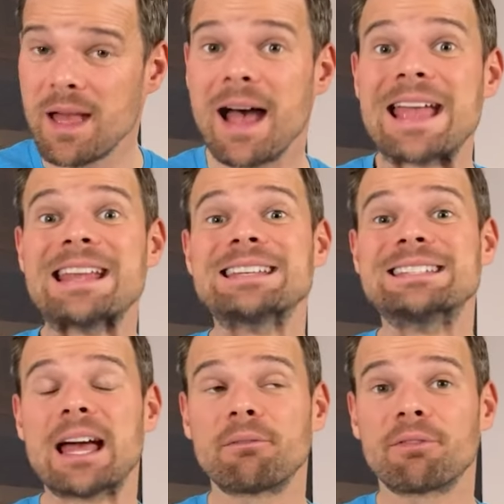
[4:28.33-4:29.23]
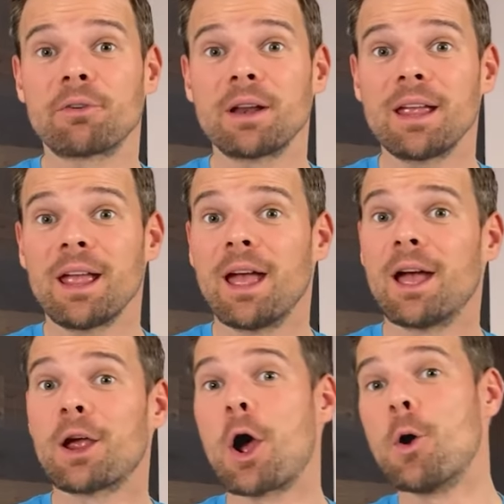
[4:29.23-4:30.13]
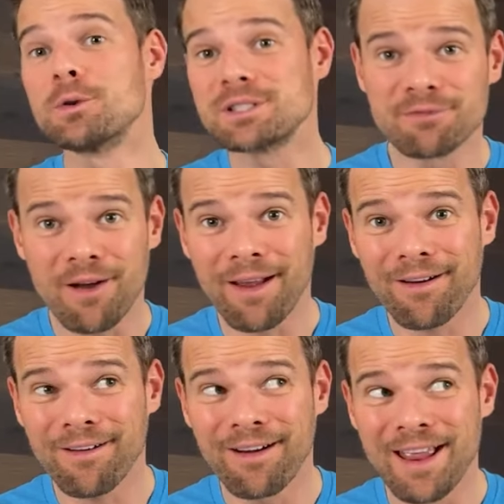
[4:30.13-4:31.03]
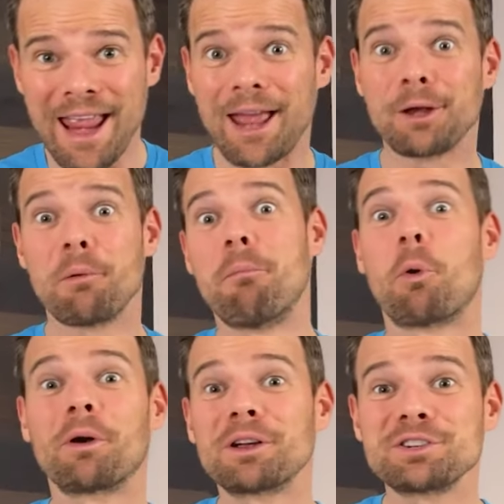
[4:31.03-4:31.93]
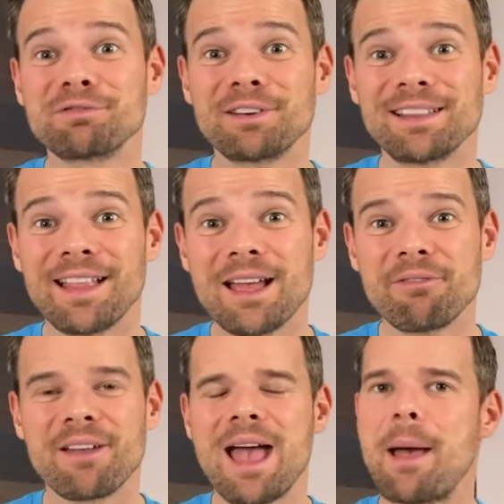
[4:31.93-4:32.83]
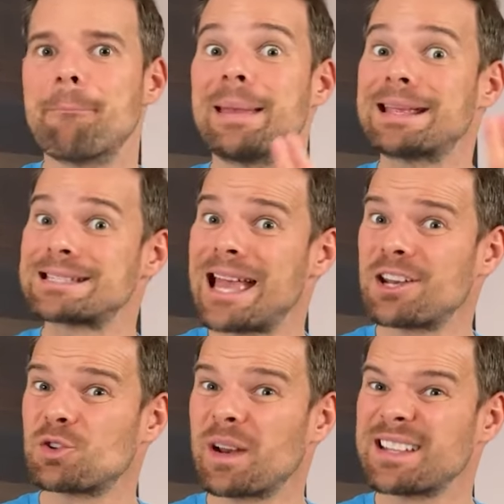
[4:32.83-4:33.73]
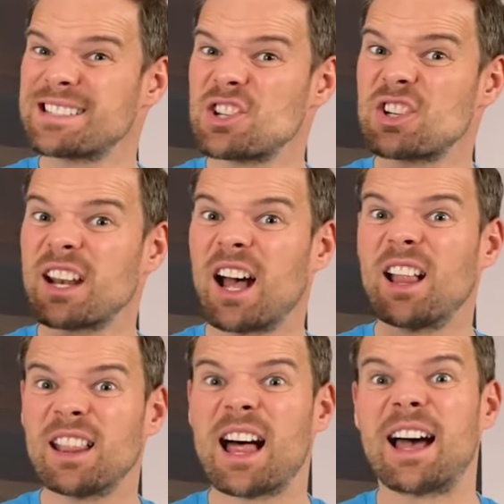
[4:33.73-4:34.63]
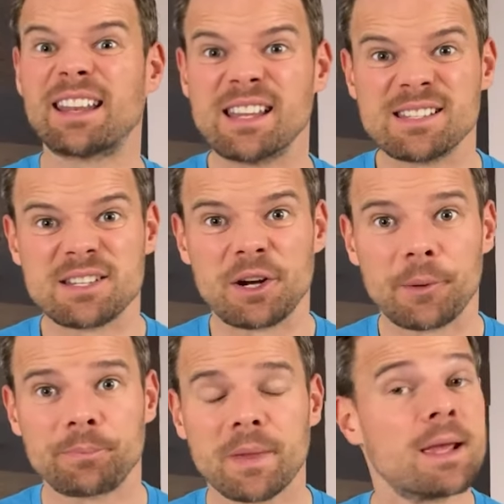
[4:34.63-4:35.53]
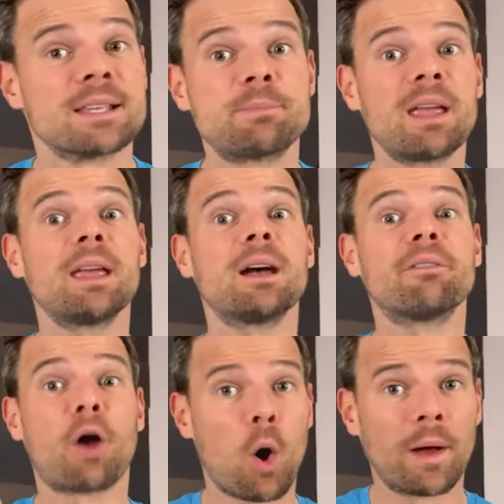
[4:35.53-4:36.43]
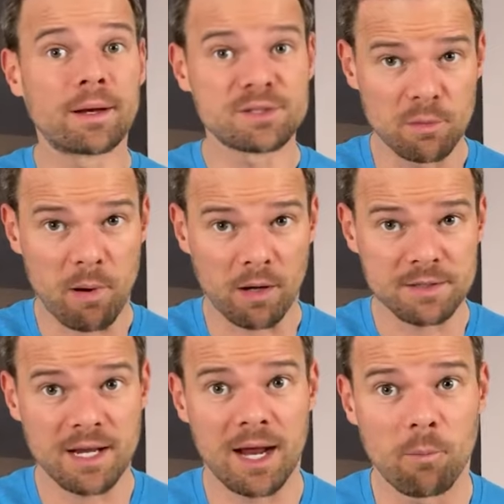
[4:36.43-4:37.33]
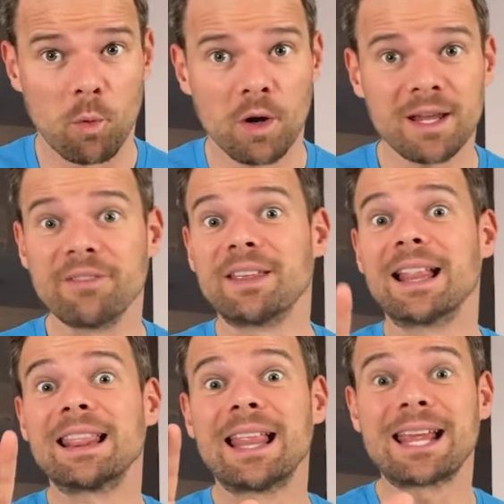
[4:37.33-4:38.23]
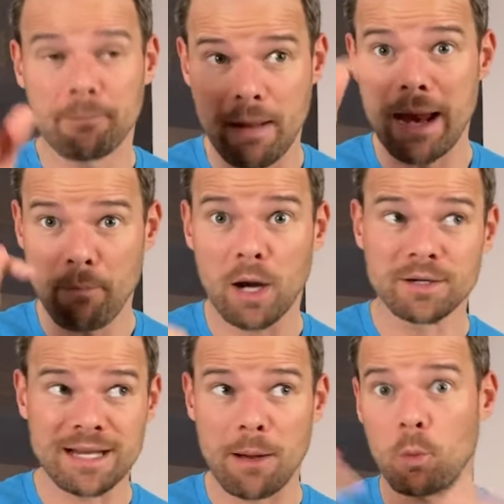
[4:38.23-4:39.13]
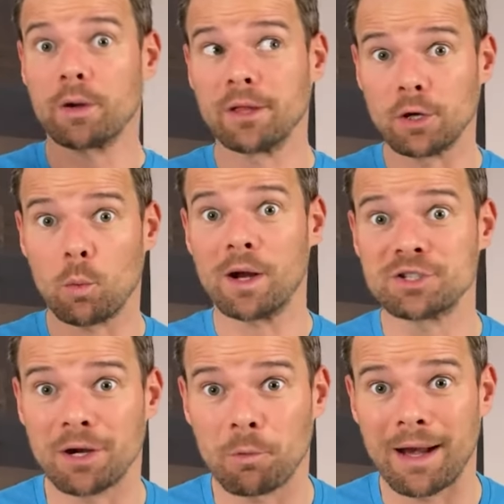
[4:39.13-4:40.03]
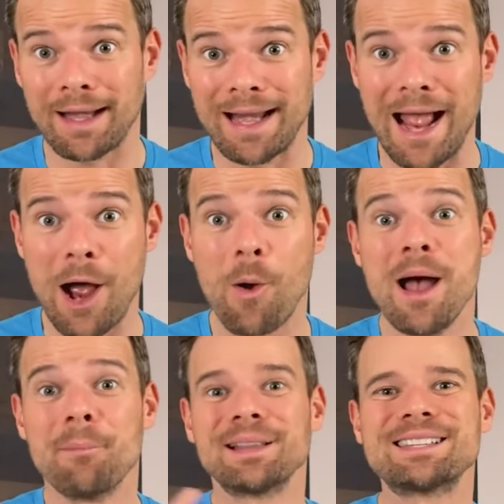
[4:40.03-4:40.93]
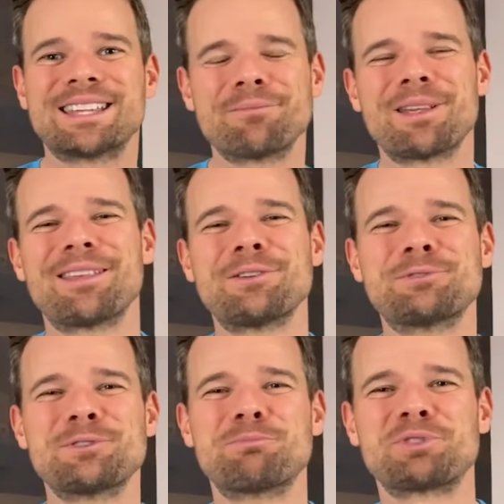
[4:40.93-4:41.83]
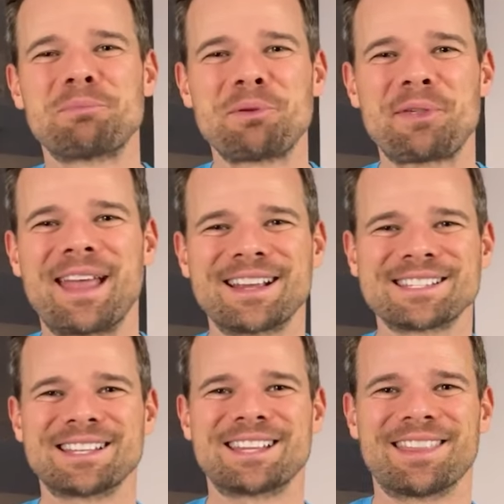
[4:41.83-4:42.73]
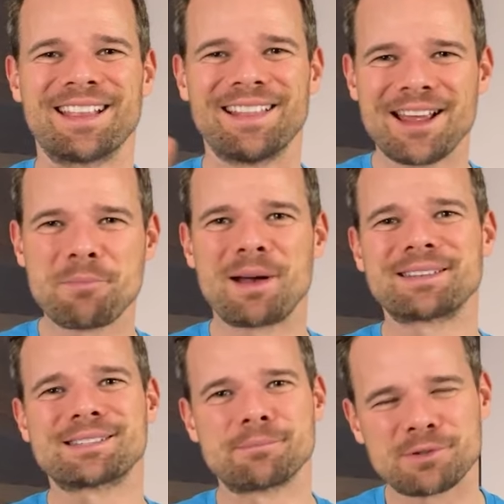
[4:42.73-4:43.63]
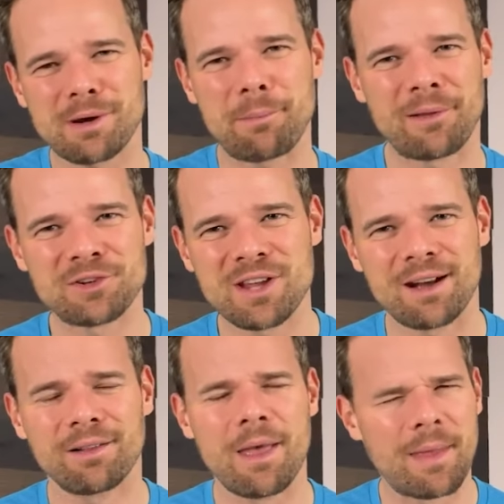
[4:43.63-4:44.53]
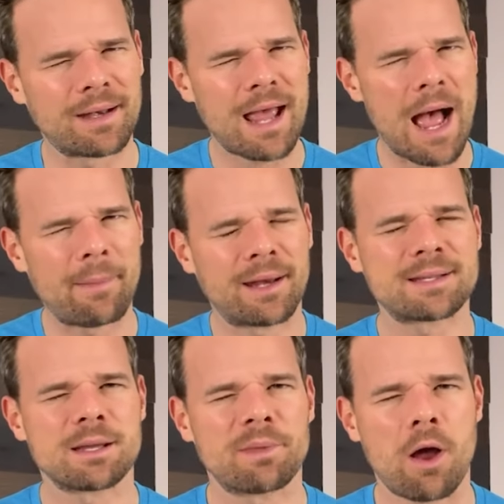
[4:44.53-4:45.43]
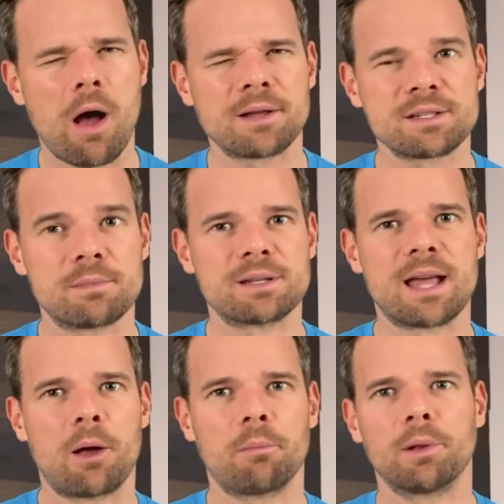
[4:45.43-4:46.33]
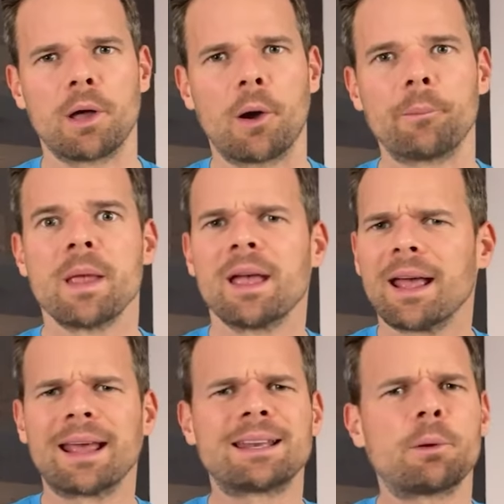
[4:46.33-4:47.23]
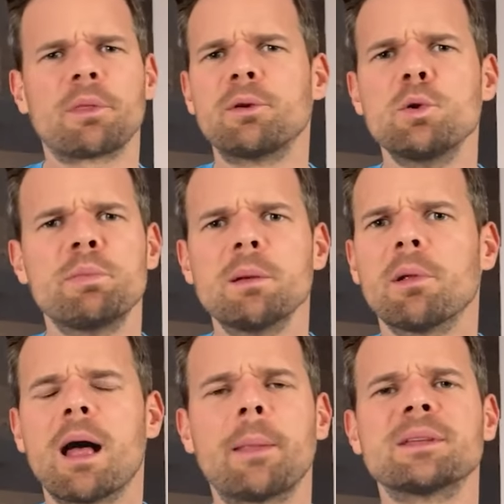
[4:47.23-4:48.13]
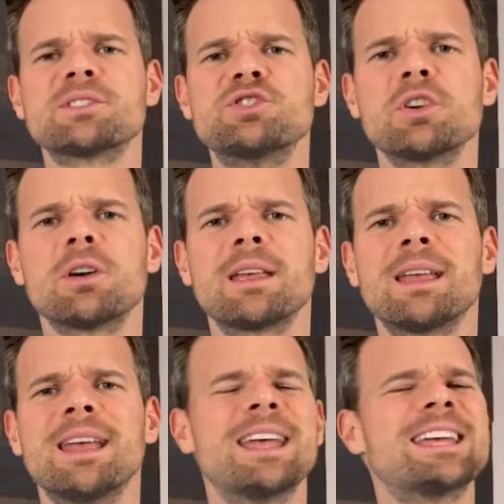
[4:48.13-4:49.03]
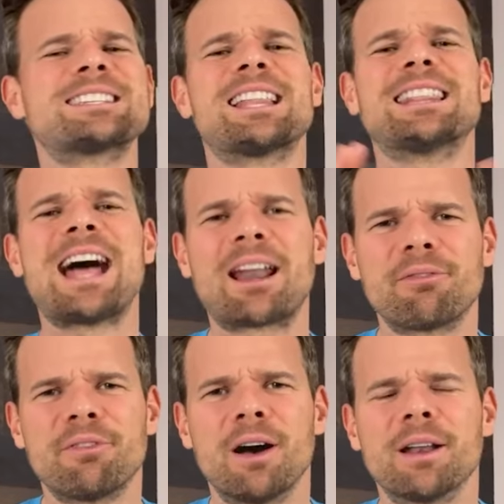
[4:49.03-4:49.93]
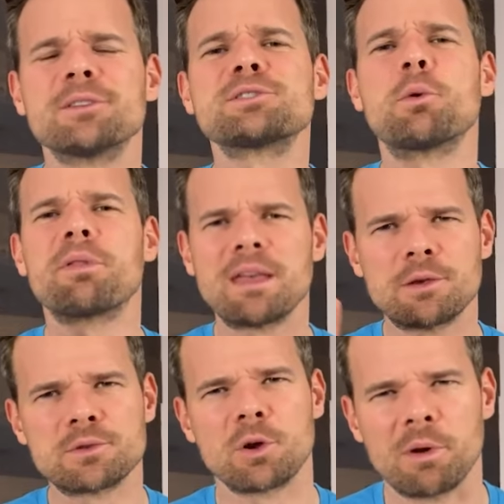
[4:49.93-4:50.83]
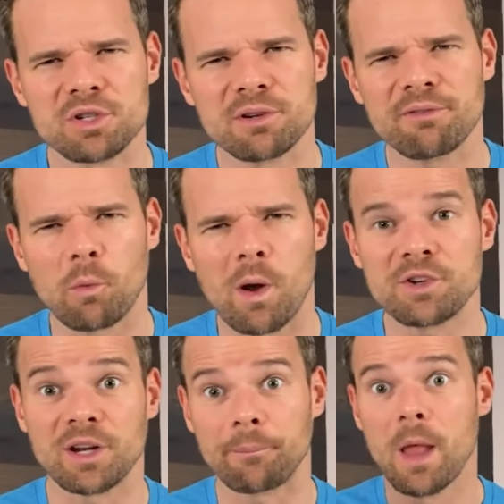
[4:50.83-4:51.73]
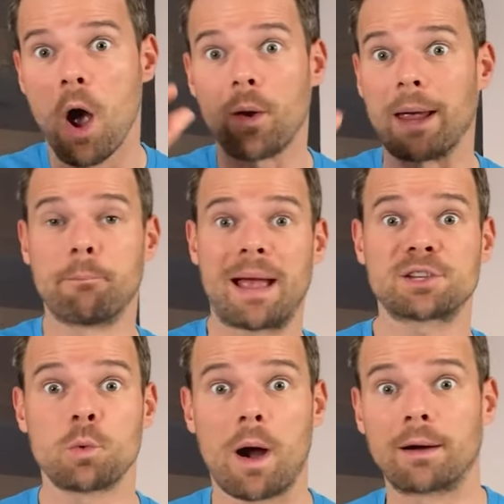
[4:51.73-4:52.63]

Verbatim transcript: A debt free, coast fire, and mortgage free life makes that transition a lot easier. Speaking of going to part time work, if you like my part time work that you're watching right now, please give me the YouTube triple thanks. That's hitting the like button, subscribing to the channel, and then commenting something awesome down below. Connecting with new people on this journey is a lot of fun, so thank you so much for watching. Okay, back to our